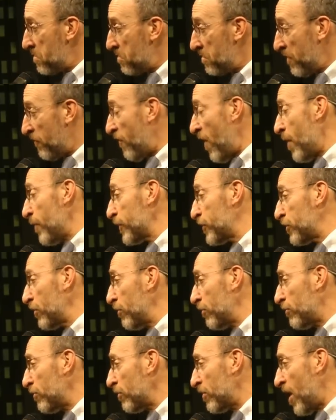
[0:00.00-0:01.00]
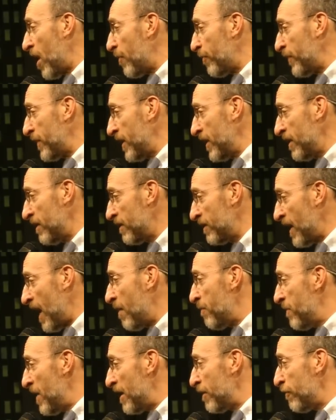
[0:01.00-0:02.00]
The pharmaceutical company
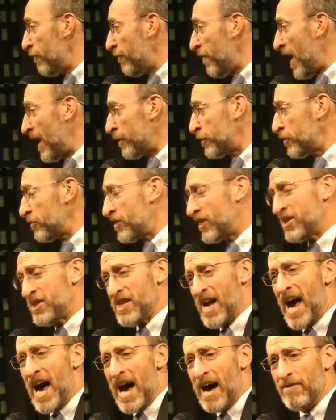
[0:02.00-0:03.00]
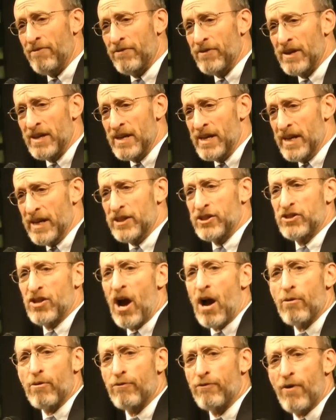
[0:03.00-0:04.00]
that manufactures the salve is
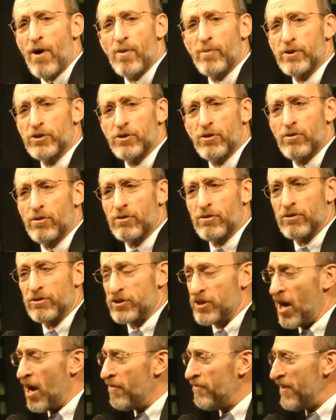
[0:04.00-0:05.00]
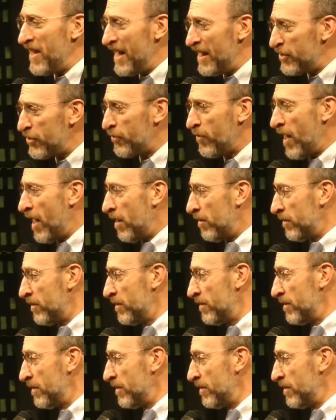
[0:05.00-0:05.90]
Torah Pharmaceuticals of Israel.